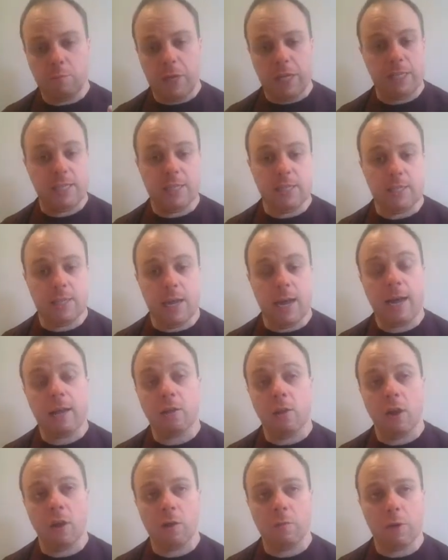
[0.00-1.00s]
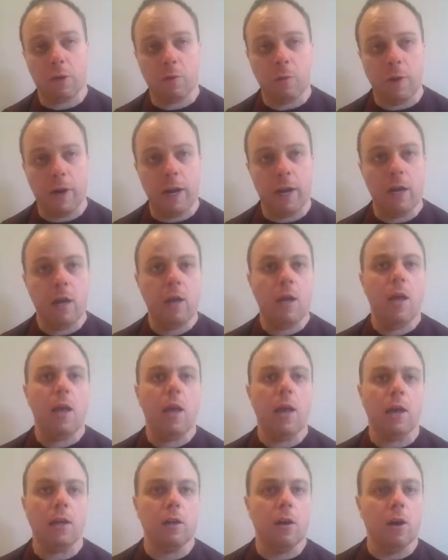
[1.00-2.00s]
basses at Long & McQuaid
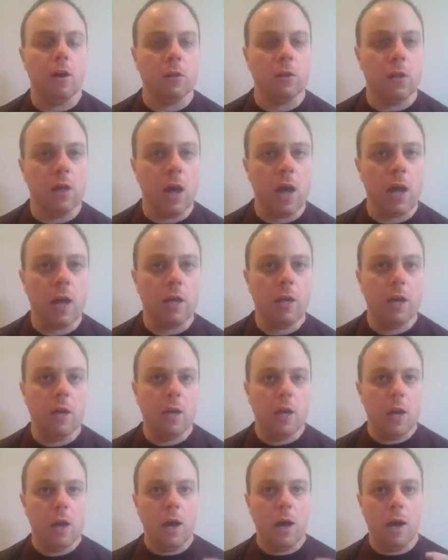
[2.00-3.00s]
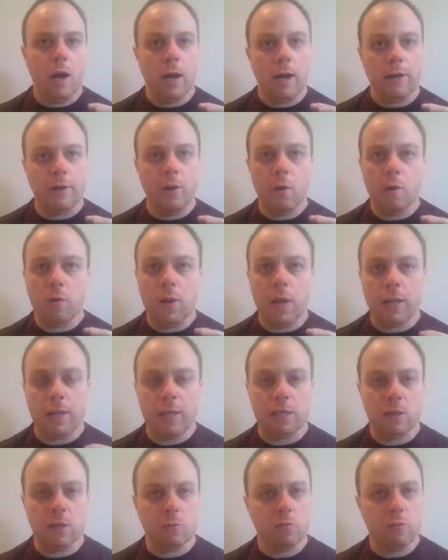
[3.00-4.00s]
and online. I know that
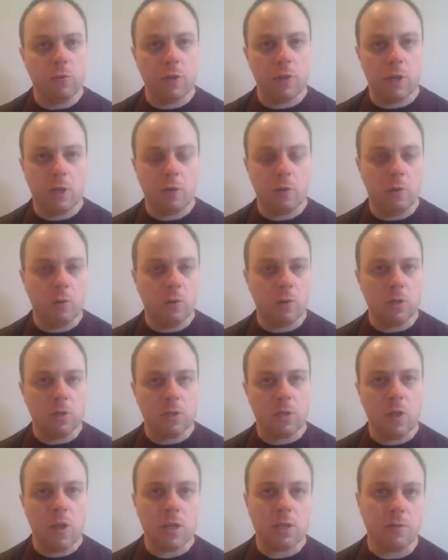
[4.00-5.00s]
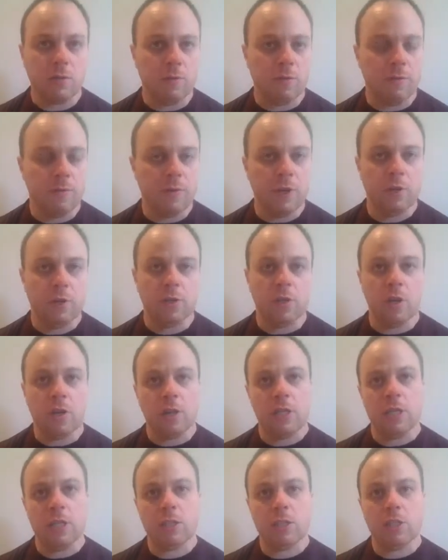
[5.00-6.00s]
these are really cool. There's lots of reviews
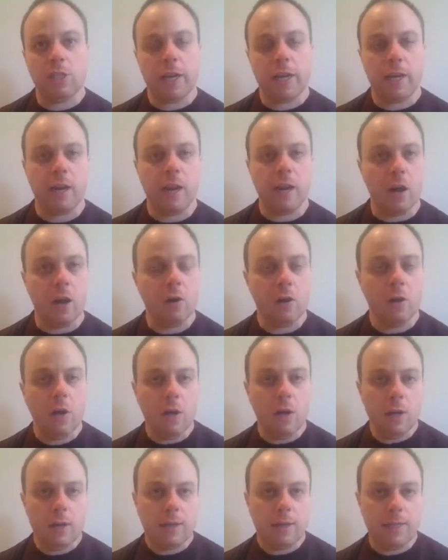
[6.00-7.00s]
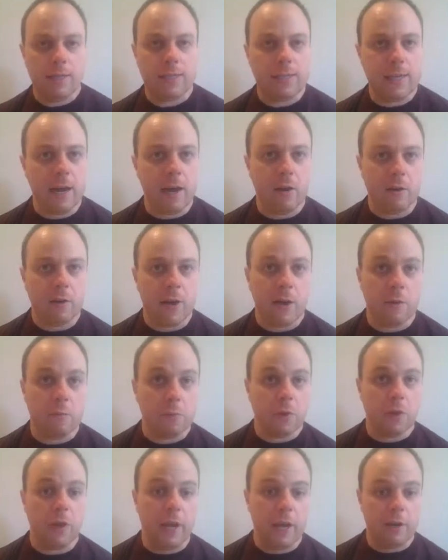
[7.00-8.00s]
on these. Check it out. They sound
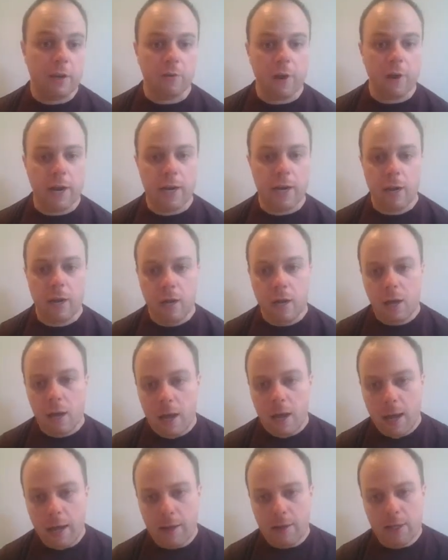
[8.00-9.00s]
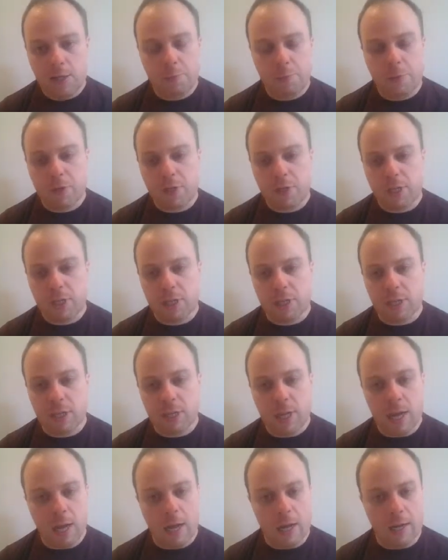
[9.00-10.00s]
and play great. And this
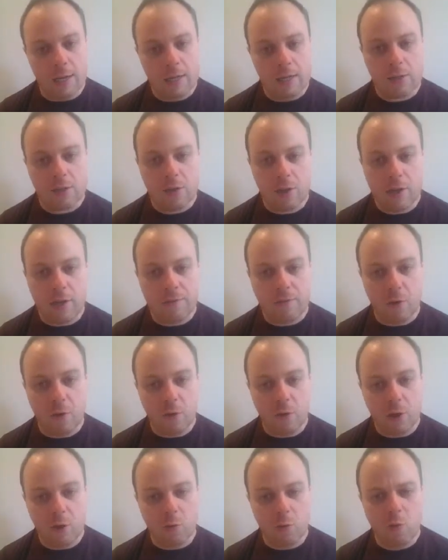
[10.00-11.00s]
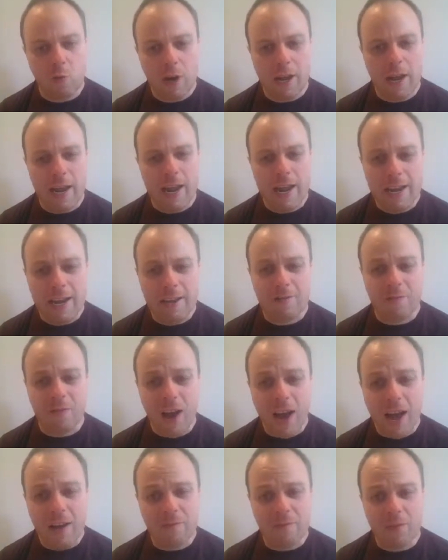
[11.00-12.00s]
person is looking for only
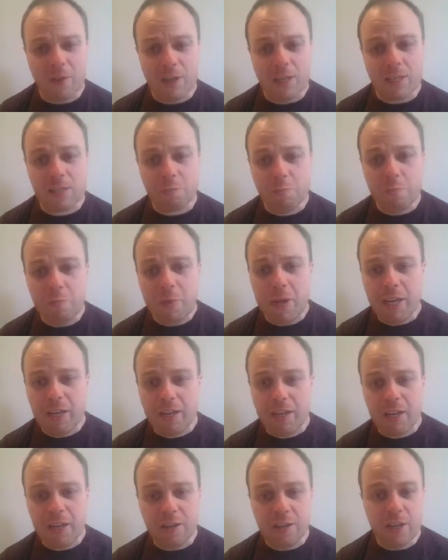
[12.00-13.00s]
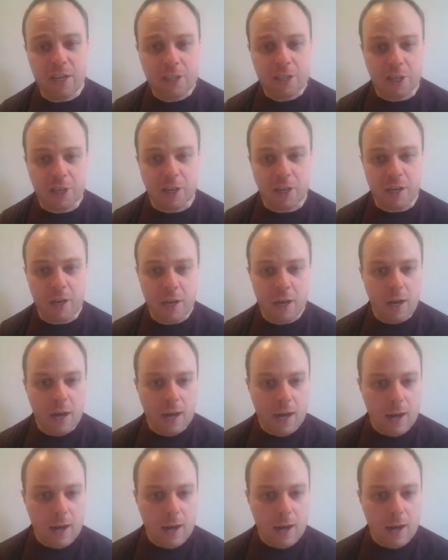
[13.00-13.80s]
$185 for this mint condition